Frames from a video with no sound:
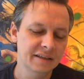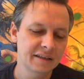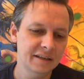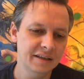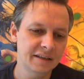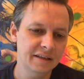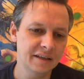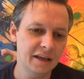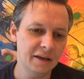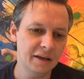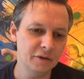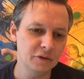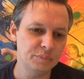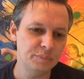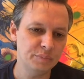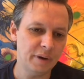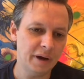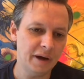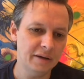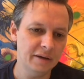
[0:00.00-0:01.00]
in
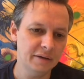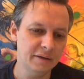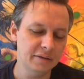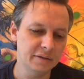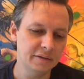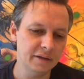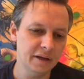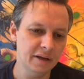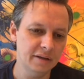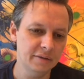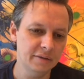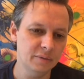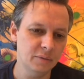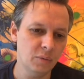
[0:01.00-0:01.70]
Kaospilot and